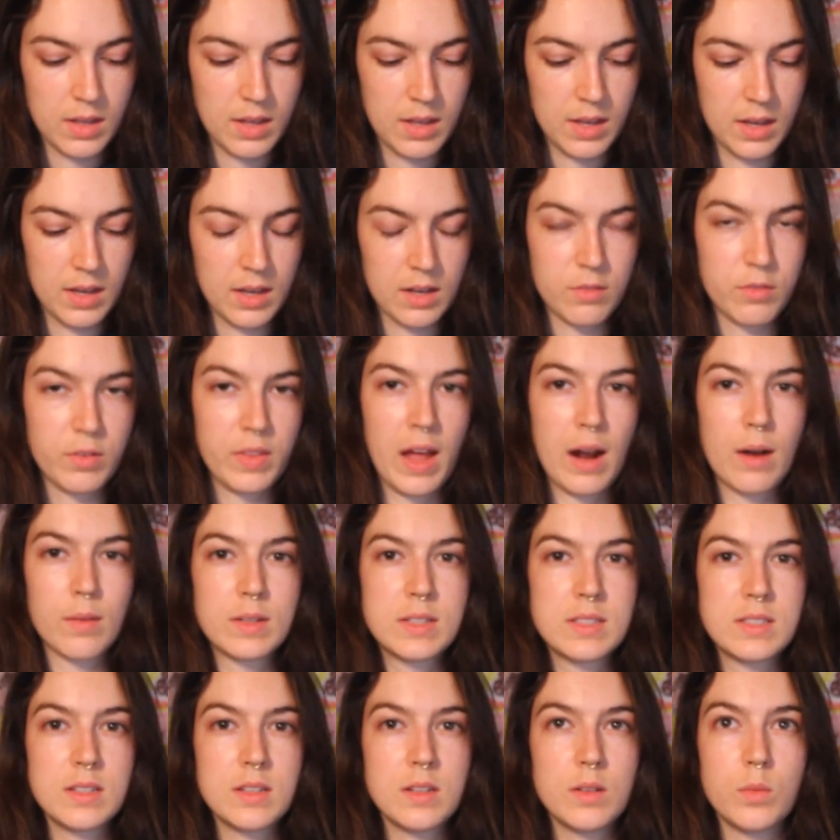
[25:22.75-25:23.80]
and for that
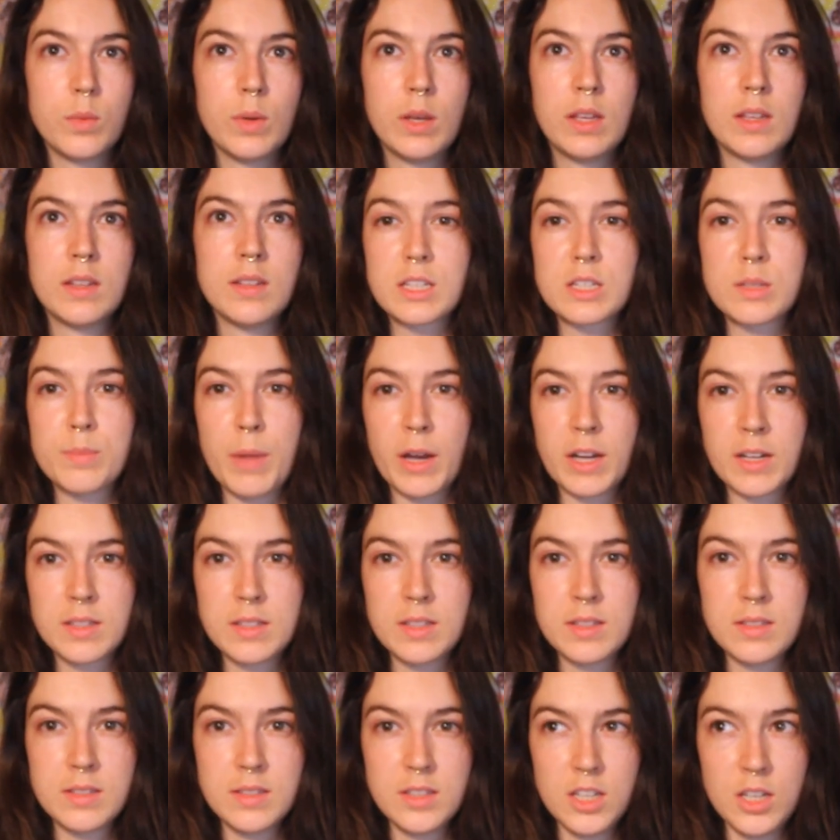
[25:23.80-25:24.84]
reason we can expect
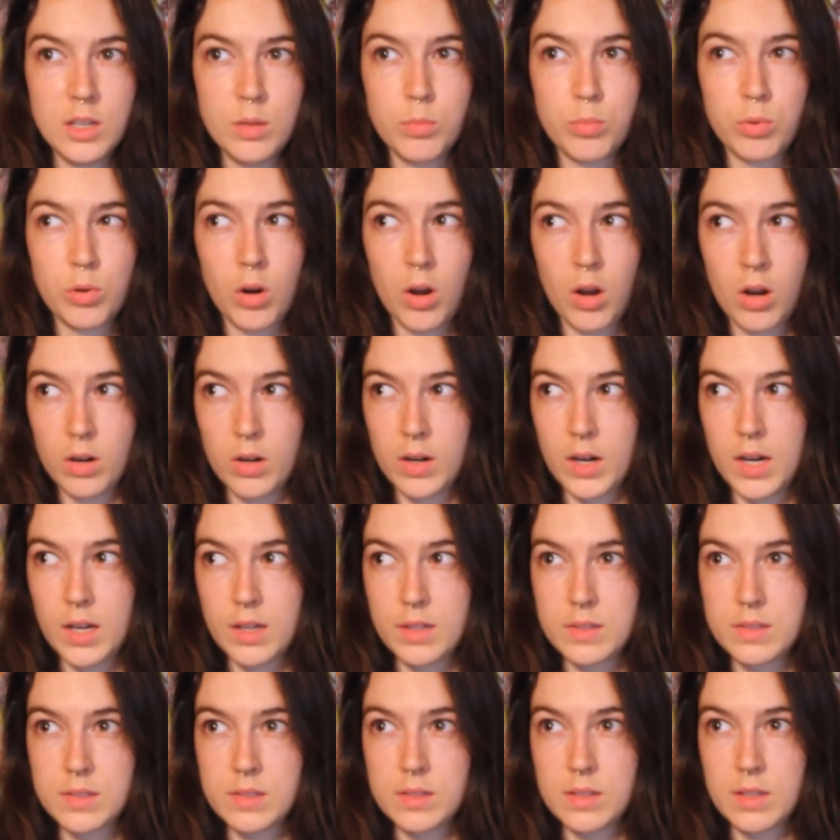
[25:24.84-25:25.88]
to see
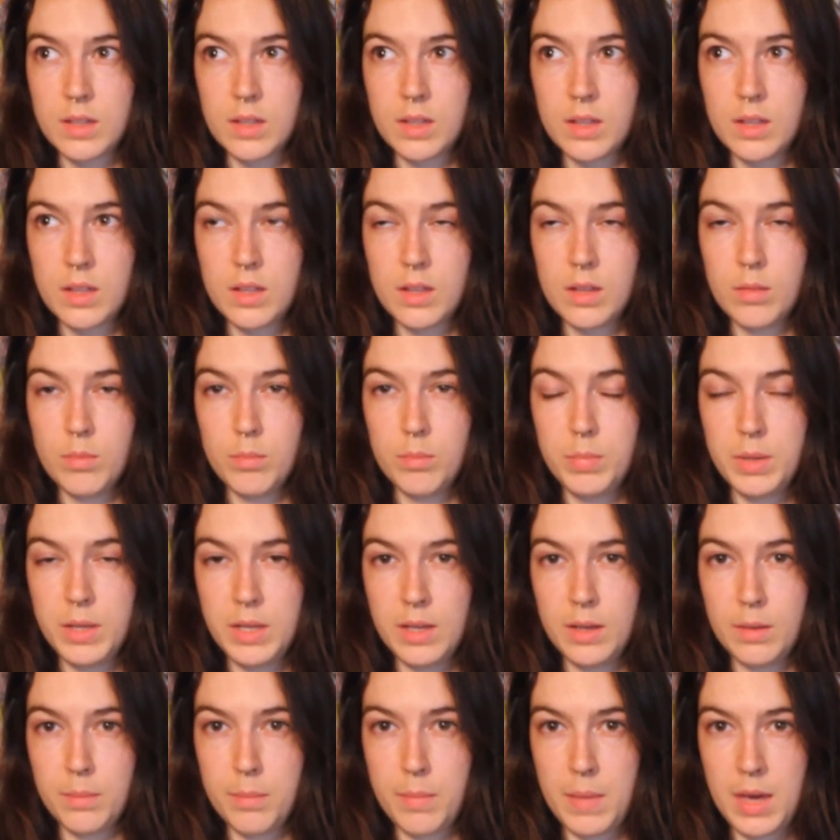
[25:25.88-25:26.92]
progress
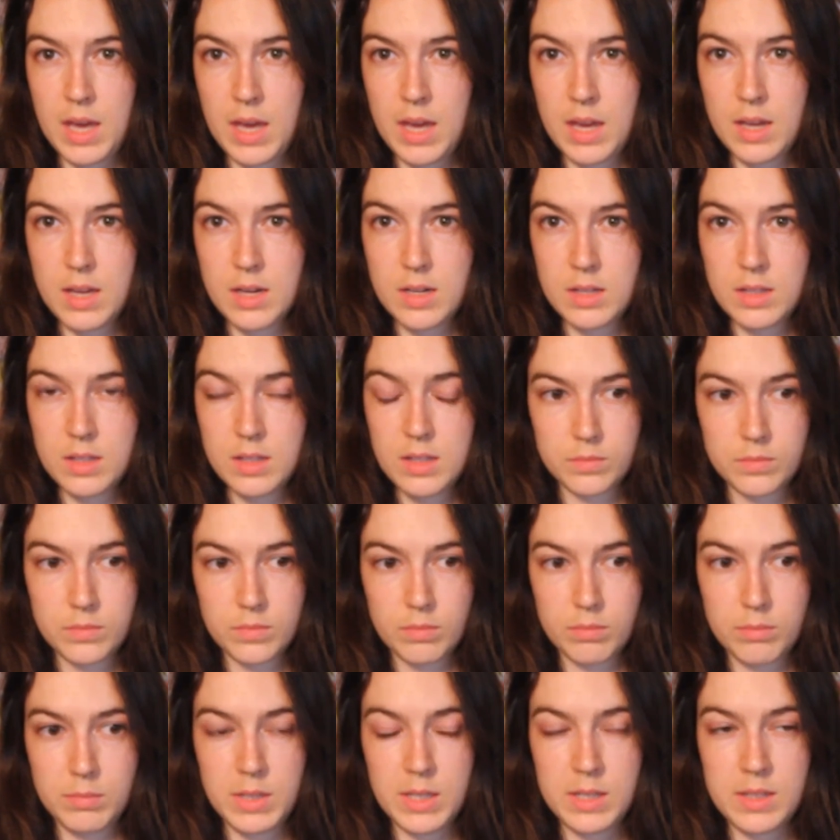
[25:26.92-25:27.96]
being made.
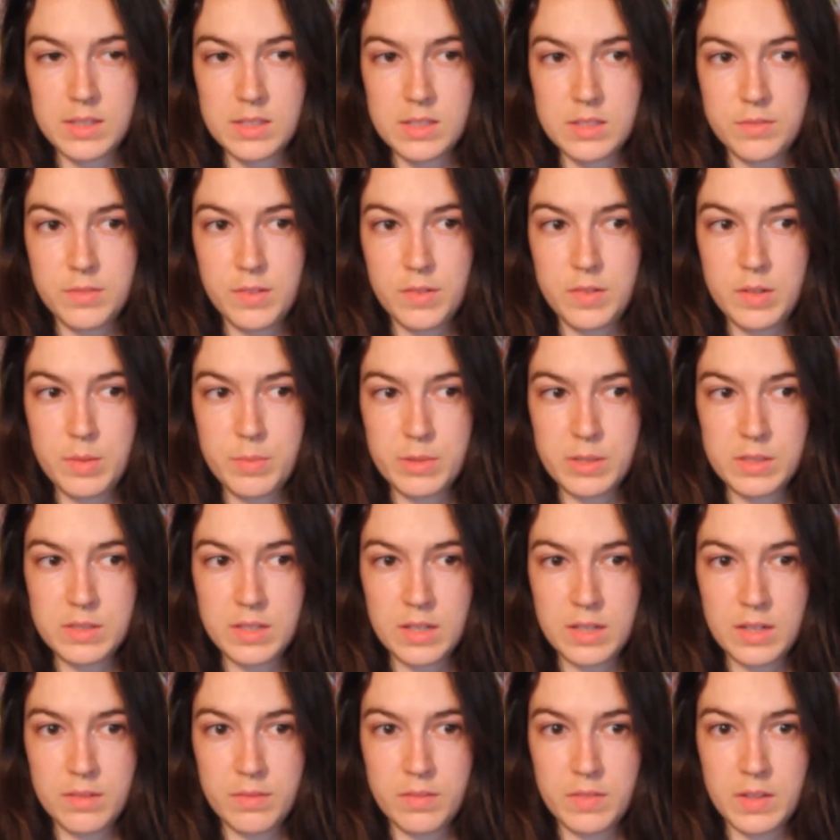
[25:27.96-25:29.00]
And because
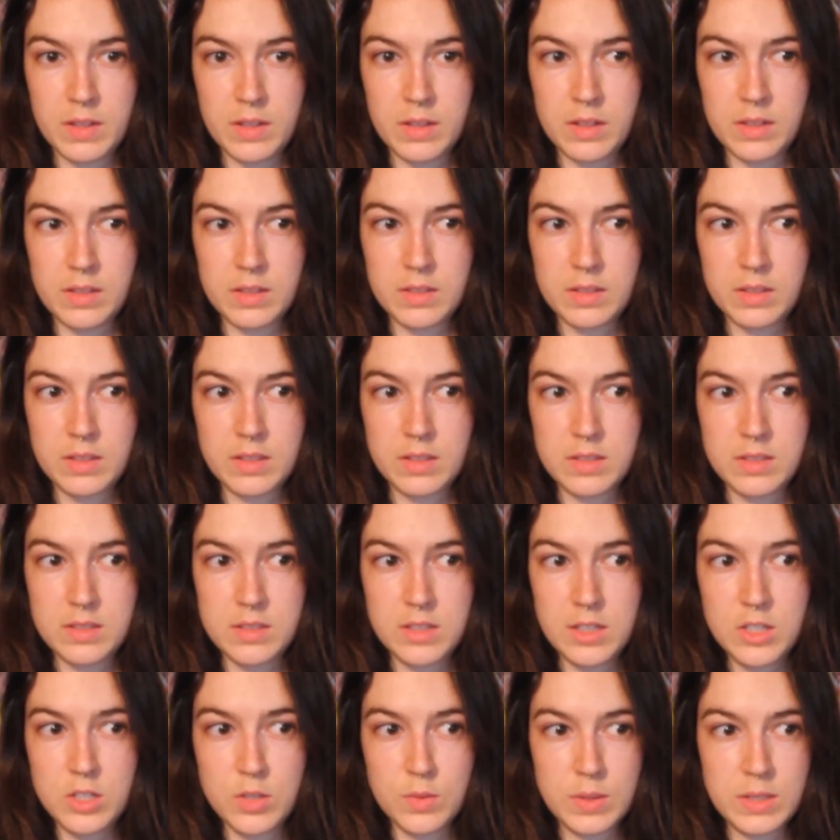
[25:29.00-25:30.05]
50% of the
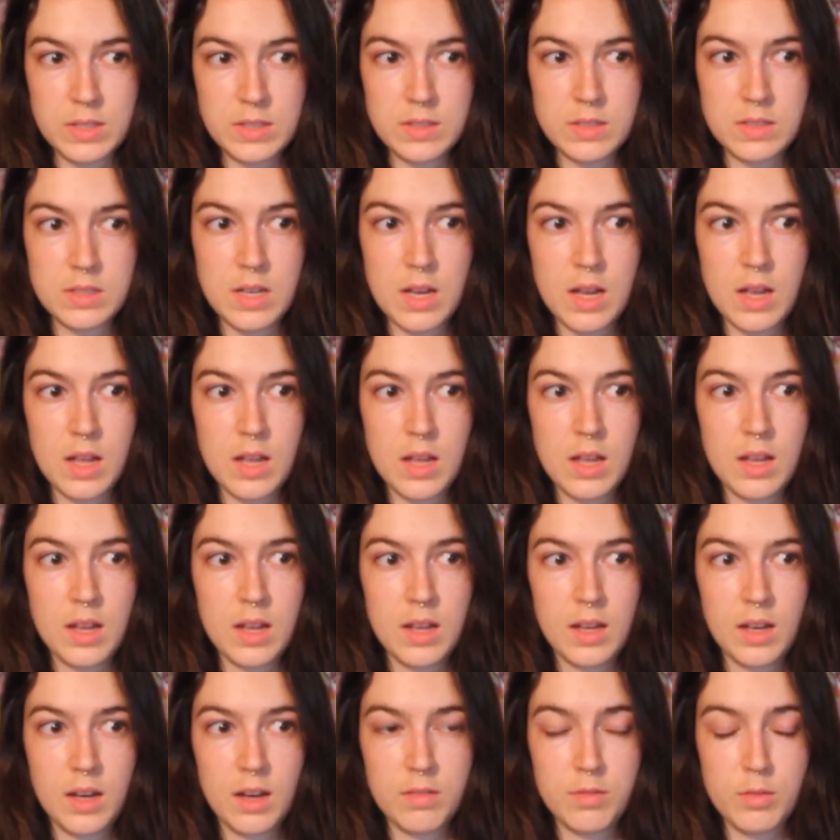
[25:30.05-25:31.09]
constituents
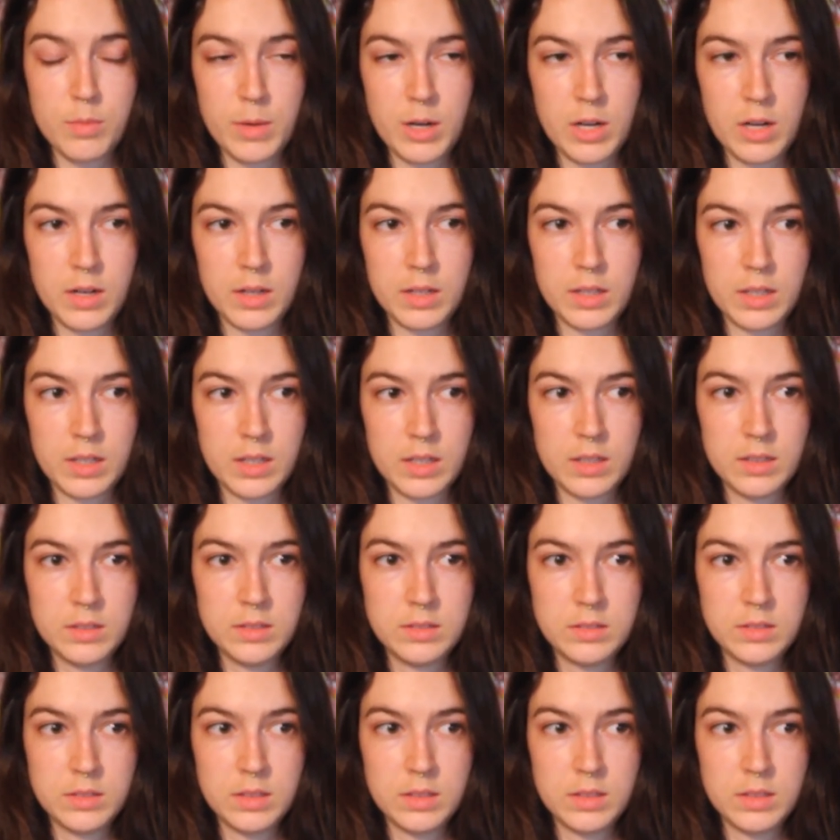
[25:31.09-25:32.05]
of America